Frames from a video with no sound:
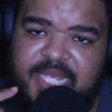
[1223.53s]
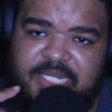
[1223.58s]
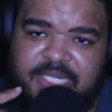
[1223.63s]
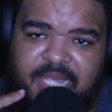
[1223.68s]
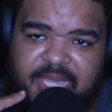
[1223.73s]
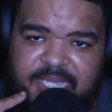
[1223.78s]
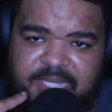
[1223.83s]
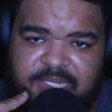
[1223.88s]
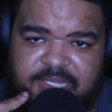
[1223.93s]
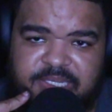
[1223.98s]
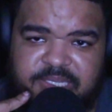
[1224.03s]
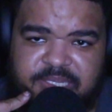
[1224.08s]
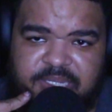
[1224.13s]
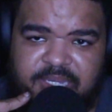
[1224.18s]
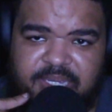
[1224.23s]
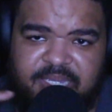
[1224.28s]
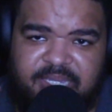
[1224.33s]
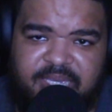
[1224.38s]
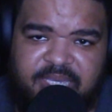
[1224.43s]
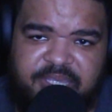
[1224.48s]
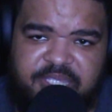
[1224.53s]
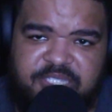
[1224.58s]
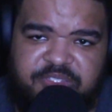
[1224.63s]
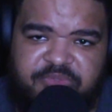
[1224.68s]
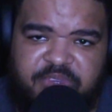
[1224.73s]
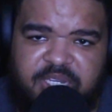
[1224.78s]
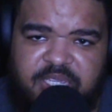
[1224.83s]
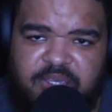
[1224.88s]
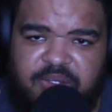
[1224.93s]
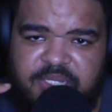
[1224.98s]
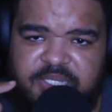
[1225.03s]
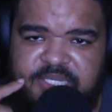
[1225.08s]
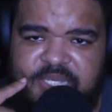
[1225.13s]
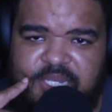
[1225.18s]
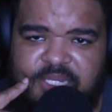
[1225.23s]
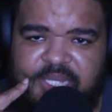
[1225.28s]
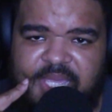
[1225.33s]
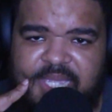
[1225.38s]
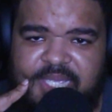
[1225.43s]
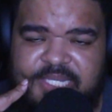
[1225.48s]
10 likes. Get this video to
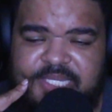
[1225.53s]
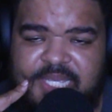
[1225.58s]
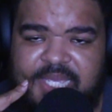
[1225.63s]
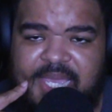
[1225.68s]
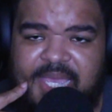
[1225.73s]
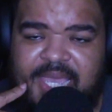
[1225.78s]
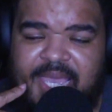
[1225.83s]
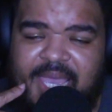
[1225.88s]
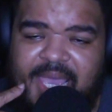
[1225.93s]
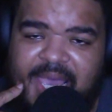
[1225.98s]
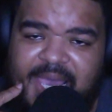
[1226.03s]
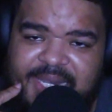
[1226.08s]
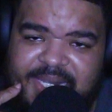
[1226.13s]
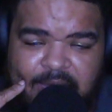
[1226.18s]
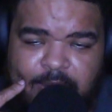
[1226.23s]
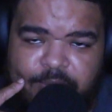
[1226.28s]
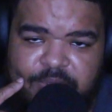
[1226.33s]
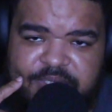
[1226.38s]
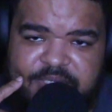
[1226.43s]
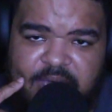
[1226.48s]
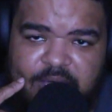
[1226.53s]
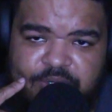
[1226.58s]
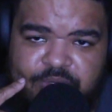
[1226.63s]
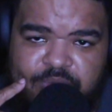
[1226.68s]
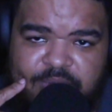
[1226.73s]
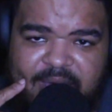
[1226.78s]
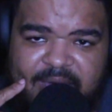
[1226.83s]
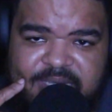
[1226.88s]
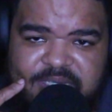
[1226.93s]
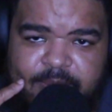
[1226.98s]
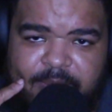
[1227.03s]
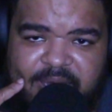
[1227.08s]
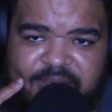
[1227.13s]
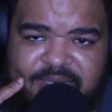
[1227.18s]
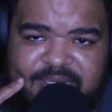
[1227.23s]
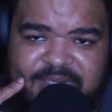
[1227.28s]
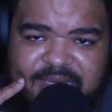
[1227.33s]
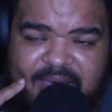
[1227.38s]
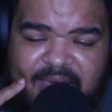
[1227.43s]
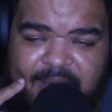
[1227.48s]
10 likes, and I will tell you guys
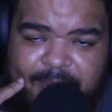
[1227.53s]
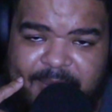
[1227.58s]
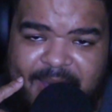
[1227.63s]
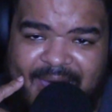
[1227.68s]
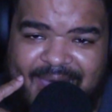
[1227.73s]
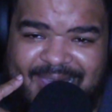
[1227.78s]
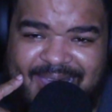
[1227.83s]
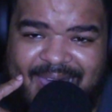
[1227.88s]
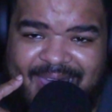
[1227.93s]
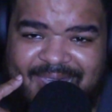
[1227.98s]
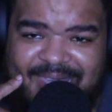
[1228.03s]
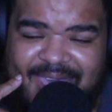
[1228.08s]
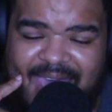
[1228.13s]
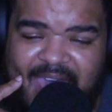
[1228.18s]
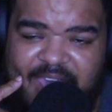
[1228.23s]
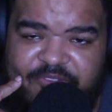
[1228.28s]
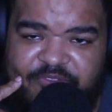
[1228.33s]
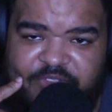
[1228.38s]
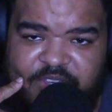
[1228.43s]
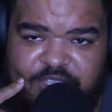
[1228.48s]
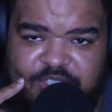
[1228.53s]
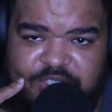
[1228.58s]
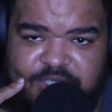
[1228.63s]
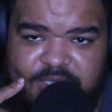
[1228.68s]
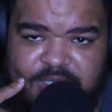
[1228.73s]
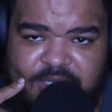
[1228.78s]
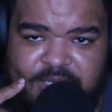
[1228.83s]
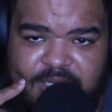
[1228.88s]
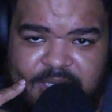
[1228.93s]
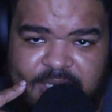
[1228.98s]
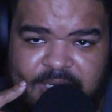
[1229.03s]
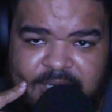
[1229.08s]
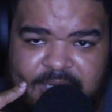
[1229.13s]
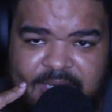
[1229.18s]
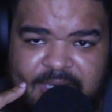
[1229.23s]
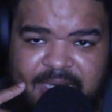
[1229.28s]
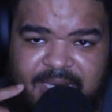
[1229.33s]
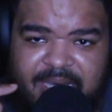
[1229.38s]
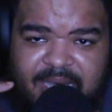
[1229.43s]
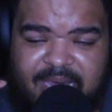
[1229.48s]
about the time I got catfished.
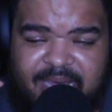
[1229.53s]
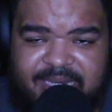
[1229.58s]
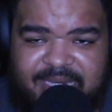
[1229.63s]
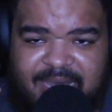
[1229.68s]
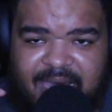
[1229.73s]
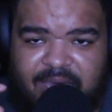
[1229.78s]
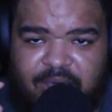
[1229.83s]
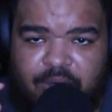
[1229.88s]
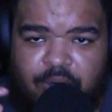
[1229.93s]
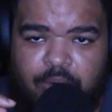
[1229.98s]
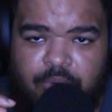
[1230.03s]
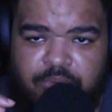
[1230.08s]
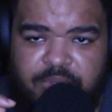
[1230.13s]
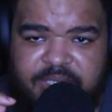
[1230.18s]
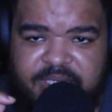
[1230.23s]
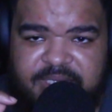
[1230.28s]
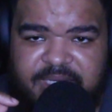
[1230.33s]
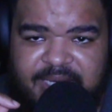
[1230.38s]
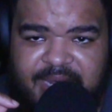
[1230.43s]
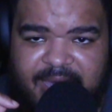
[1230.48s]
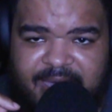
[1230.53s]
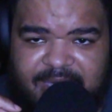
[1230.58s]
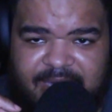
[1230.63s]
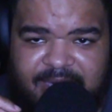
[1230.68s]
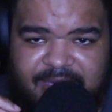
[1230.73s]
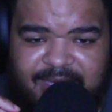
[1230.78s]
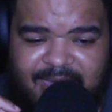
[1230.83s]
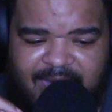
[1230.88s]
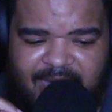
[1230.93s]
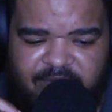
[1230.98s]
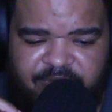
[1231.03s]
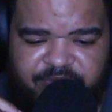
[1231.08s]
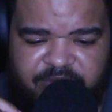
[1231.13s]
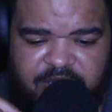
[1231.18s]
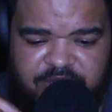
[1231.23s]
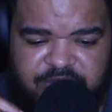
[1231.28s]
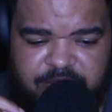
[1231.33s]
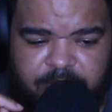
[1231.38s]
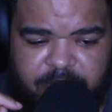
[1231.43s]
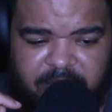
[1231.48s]
Not only did I get
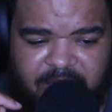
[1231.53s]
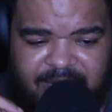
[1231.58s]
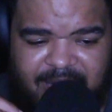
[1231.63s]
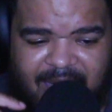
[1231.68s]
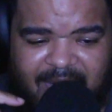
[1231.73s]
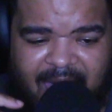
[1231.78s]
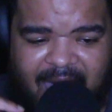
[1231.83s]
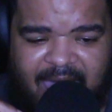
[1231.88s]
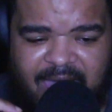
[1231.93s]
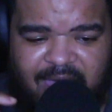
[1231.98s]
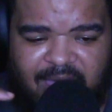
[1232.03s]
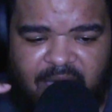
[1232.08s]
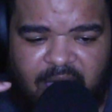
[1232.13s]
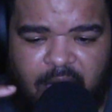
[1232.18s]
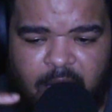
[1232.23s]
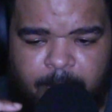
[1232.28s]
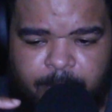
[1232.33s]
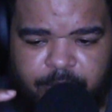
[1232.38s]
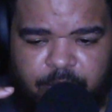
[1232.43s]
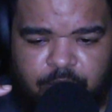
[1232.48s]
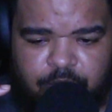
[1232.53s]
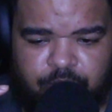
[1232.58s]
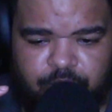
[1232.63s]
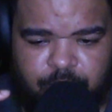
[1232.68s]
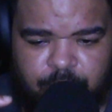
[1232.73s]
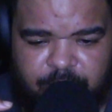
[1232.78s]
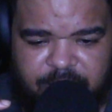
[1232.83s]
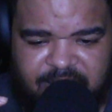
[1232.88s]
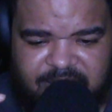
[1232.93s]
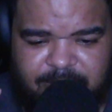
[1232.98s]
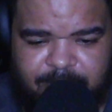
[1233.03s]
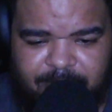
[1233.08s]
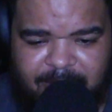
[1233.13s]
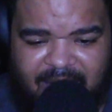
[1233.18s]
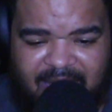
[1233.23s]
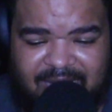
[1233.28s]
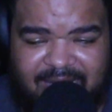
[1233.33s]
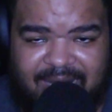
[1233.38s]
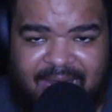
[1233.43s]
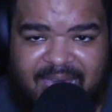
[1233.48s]
catfished, but I
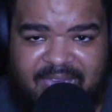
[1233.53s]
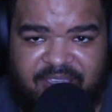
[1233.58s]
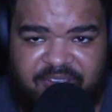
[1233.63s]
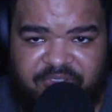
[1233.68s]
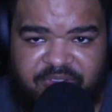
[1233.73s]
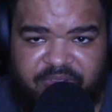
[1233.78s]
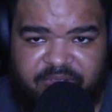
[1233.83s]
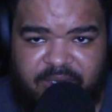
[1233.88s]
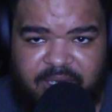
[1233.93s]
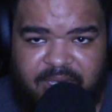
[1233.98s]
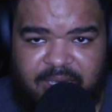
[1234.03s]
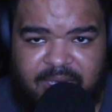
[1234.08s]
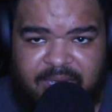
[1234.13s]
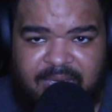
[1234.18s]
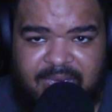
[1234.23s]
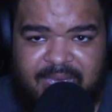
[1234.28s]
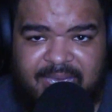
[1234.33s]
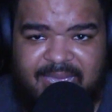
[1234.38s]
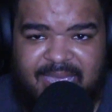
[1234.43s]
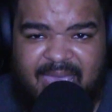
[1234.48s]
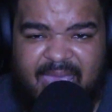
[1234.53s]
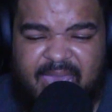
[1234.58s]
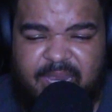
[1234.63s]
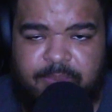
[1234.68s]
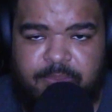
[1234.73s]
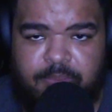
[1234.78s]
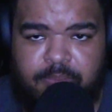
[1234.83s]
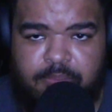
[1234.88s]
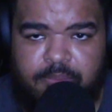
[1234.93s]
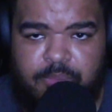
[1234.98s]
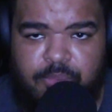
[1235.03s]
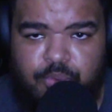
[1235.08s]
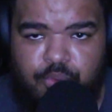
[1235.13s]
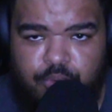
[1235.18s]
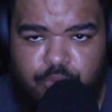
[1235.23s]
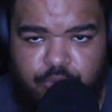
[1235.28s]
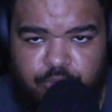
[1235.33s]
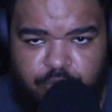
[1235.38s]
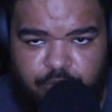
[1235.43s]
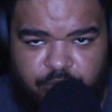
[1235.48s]
uprooted my life and
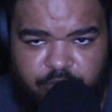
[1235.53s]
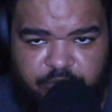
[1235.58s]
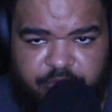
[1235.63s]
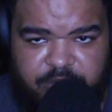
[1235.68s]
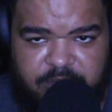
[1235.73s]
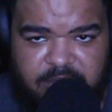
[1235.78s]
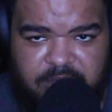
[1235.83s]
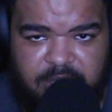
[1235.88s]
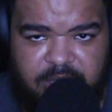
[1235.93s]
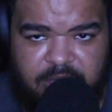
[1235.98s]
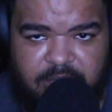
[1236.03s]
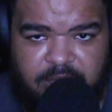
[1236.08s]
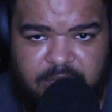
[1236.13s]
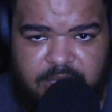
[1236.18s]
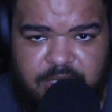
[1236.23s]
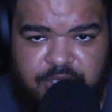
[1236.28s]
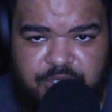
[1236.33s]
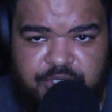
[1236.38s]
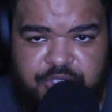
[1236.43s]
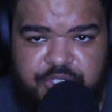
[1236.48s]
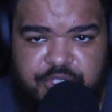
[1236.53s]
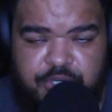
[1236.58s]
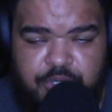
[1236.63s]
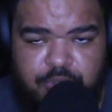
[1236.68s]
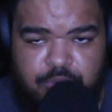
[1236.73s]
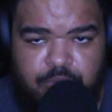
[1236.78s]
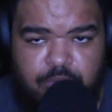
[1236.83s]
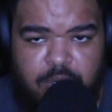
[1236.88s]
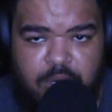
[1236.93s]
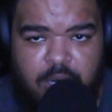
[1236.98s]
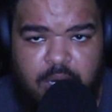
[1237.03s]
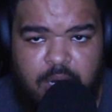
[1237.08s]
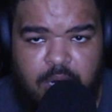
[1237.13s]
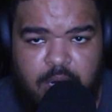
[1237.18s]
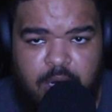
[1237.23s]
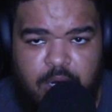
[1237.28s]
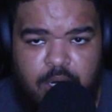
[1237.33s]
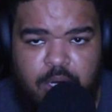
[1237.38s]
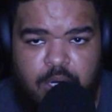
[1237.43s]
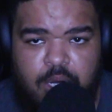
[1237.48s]
moved to
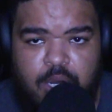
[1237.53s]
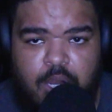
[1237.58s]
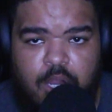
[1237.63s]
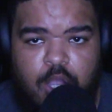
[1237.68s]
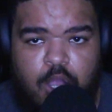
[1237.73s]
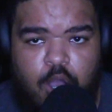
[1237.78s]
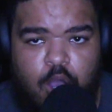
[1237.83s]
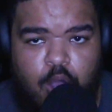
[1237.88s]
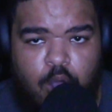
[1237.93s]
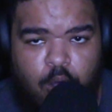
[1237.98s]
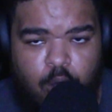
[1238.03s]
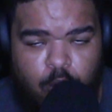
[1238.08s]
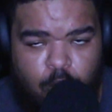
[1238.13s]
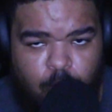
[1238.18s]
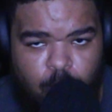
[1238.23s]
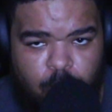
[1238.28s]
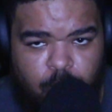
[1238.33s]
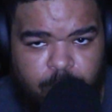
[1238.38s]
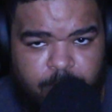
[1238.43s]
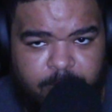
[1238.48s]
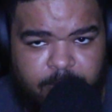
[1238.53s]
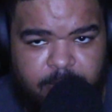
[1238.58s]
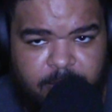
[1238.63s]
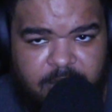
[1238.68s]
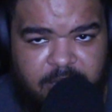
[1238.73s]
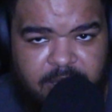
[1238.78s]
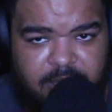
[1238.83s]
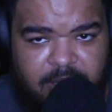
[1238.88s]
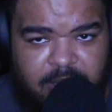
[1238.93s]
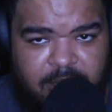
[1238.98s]
her home